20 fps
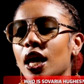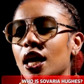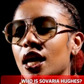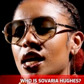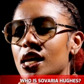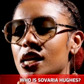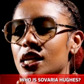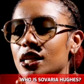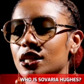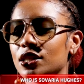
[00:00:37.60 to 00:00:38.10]

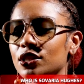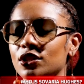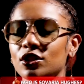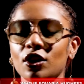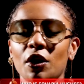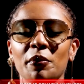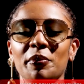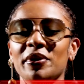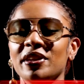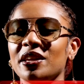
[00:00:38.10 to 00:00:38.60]
and
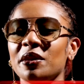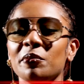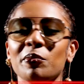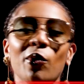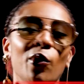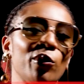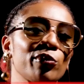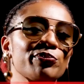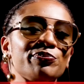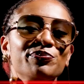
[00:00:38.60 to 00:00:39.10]
so many
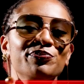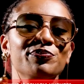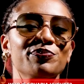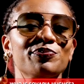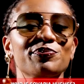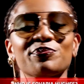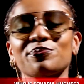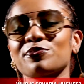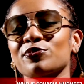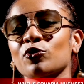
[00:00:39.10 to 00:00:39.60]
more
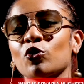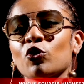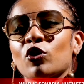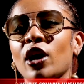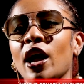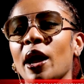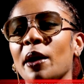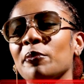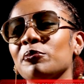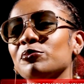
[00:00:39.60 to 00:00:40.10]
to
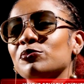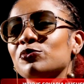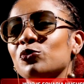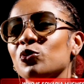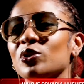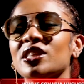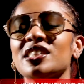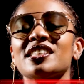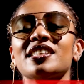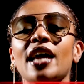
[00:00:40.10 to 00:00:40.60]
come.
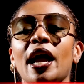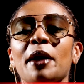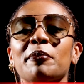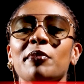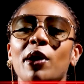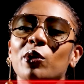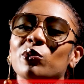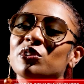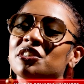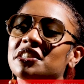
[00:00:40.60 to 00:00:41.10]
With
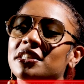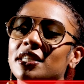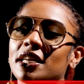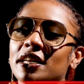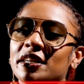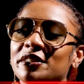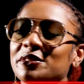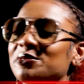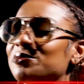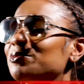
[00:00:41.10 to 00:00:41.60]
time, I will
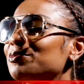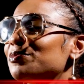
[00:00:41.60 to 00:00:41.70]
tell.